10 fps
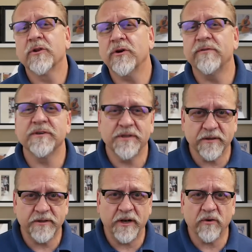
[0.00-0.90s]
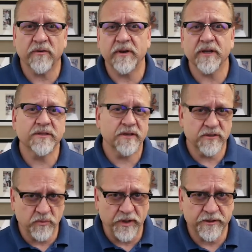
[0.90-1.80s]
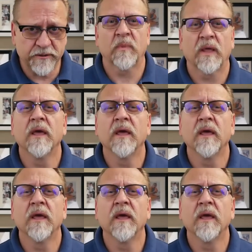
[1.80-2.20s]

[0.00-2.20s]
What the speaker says: learning facilitator over the next 6 weeks.